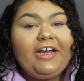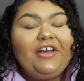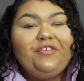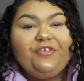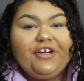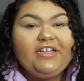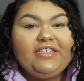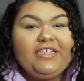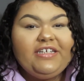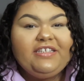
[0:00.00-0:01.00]
For
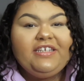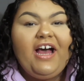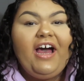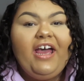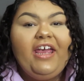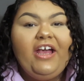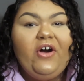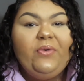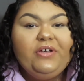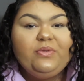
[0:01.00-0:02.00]
instance, I
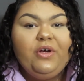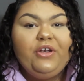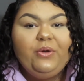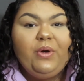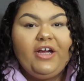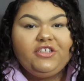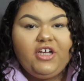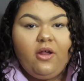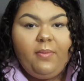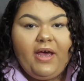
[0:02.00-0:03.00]
always want new
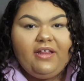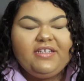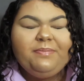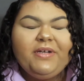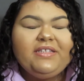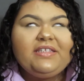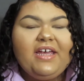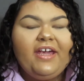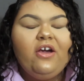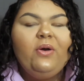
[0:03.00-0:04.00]
eyeshadow palettes, but it's
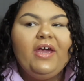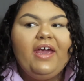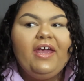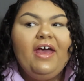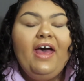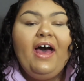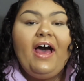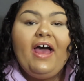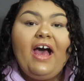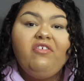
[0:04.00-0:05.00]
like, okay,
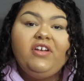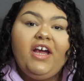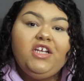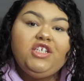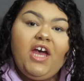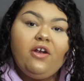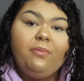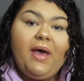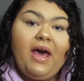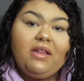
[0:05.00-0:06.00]
I have an eyeshadow
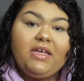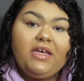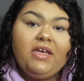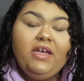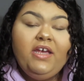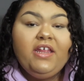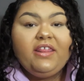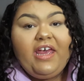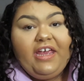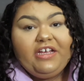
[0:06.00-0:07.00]
palette
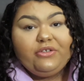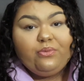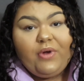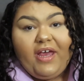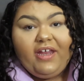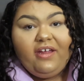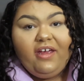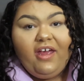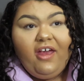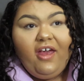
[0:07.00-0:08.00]
that is red,
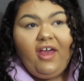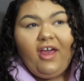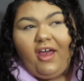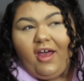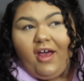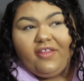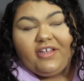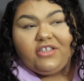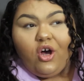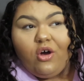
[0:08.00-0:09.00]

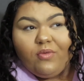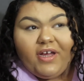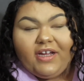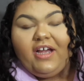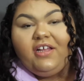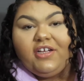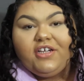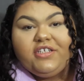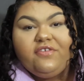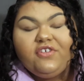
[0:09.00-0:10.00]
that's all red
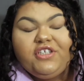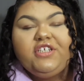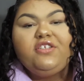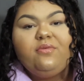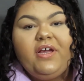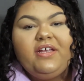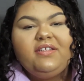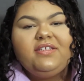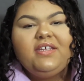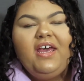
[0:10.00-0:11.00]
colors, different shades of
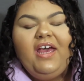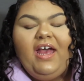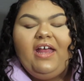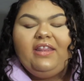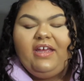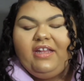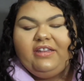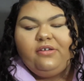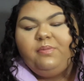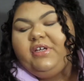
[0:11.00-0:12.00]
reds, and then
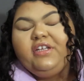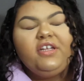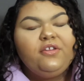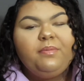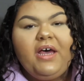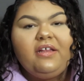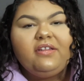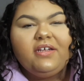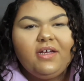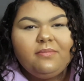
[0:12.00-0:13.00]
there'll be another palette
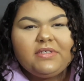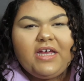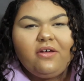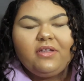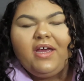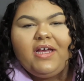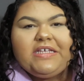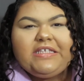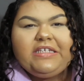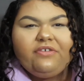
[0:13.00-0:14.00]
that comes out that
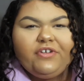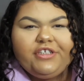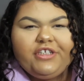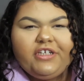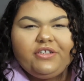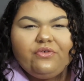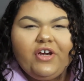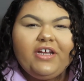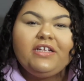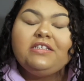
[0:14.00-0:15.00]
has different shades of
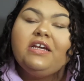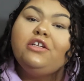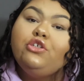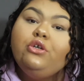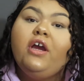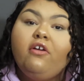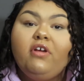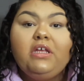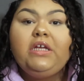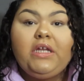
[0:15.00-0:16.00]
red. It's like, do I
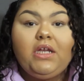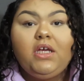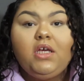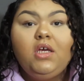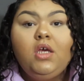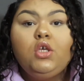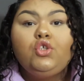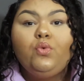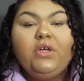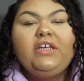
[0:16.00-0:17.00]
really need it?
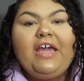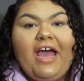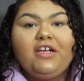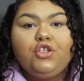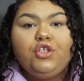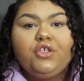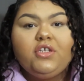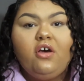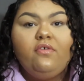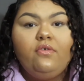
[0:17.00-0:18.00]
So really ask
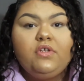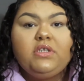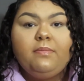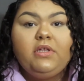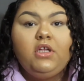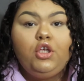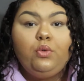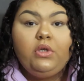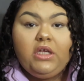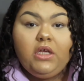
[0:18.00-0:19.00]
yourself if it's something that
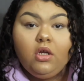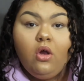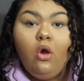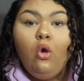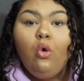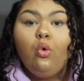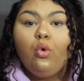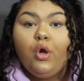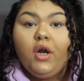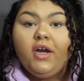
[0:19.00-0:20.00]
you need,
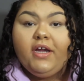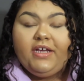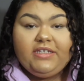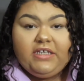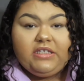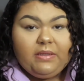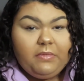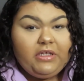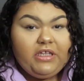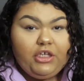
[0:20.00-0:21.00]
or is it
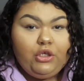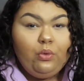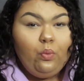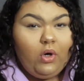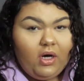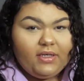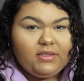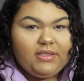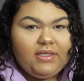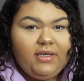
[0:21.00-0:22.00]
something that you
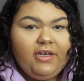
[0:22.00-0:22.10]
want?